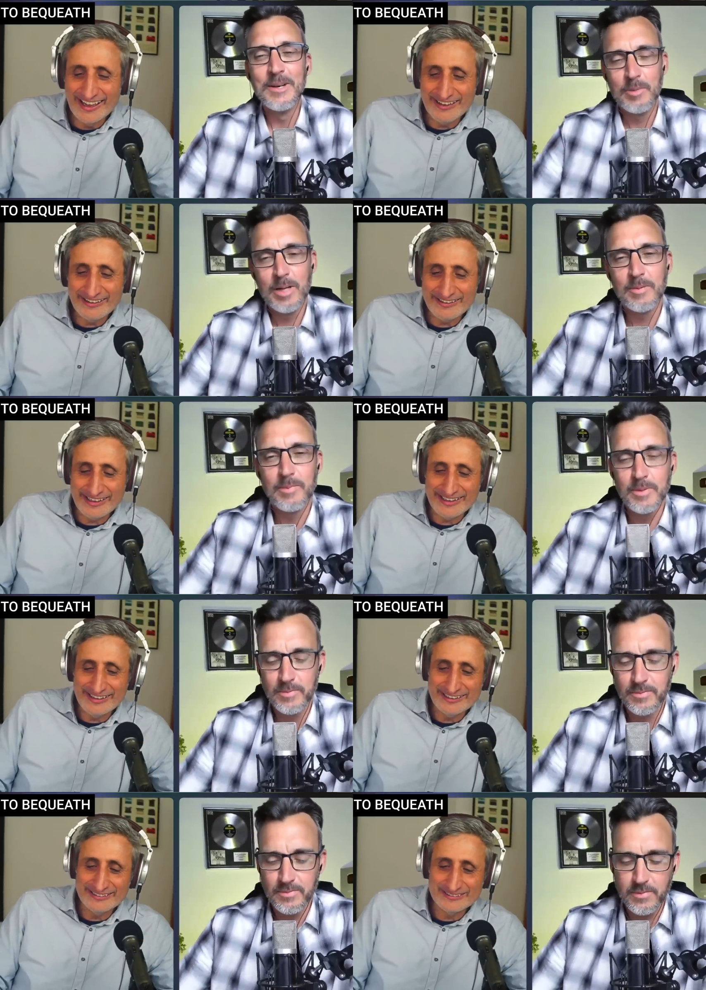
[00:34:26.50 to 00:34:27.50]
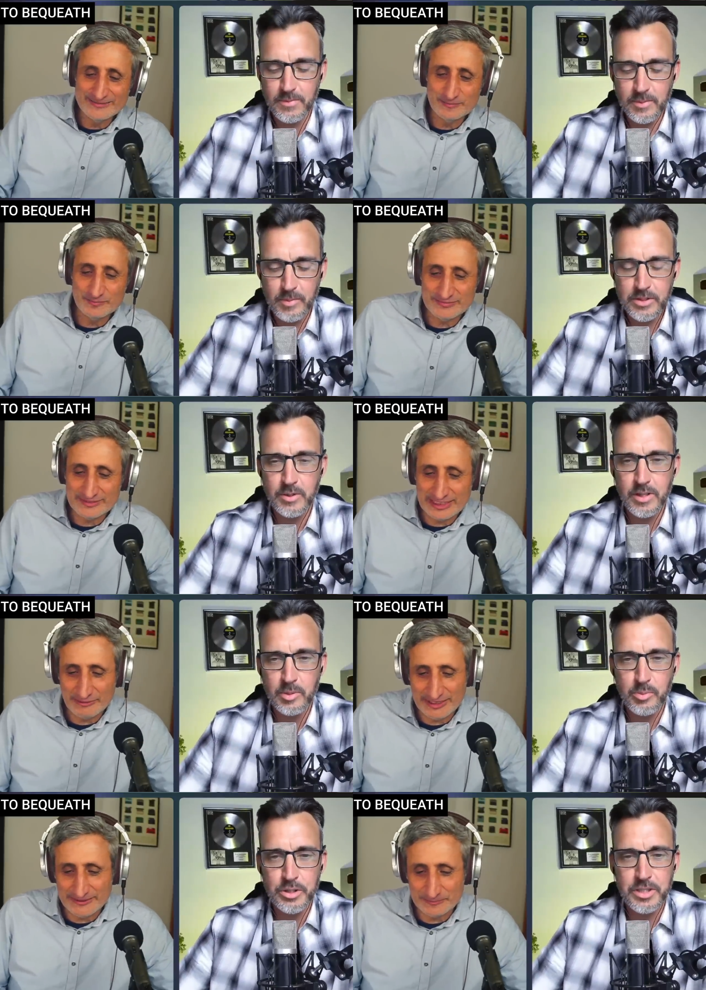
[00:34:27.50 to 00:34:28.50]
Speaker 1: Okay. I, I, much, well.
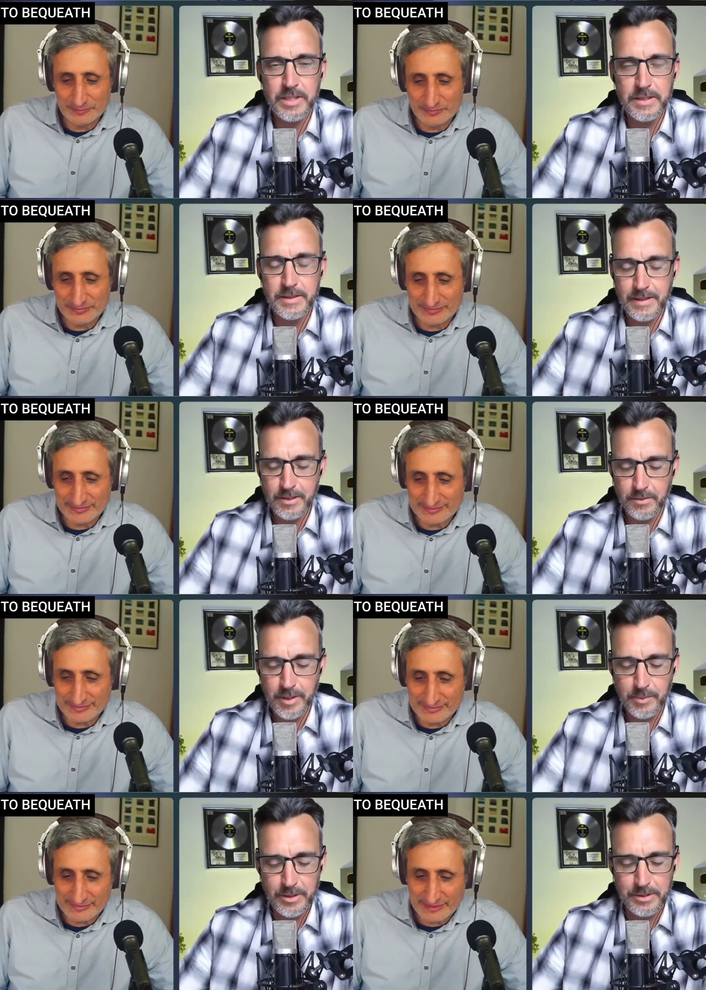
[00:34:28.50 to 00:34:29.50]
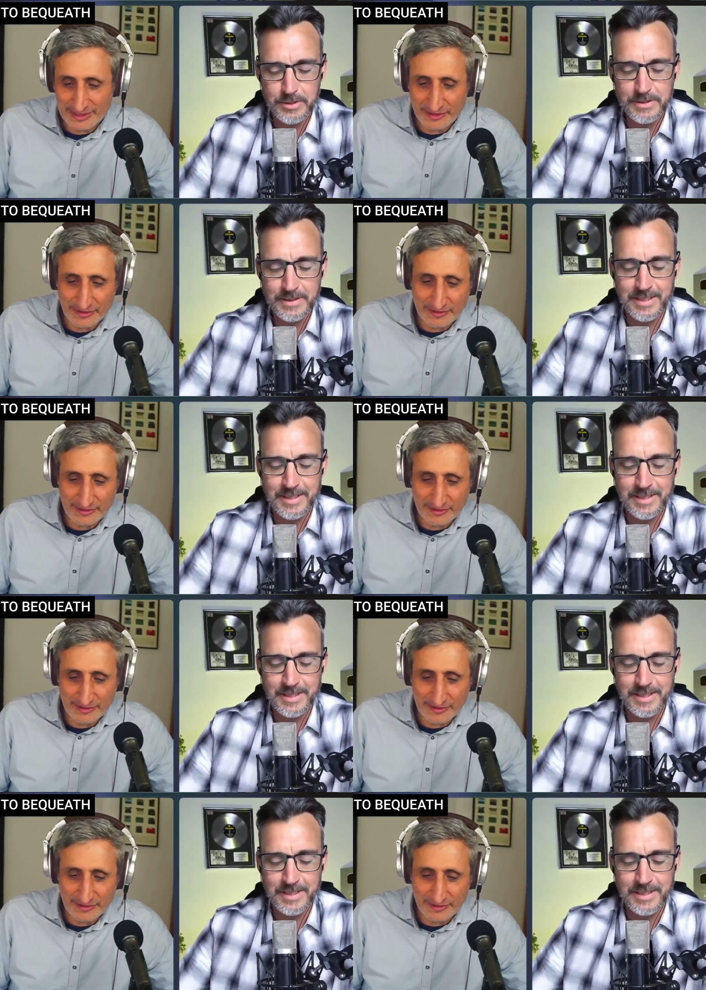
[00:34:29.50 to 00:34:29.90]
I appreciate it. Thank you very much. Thank you.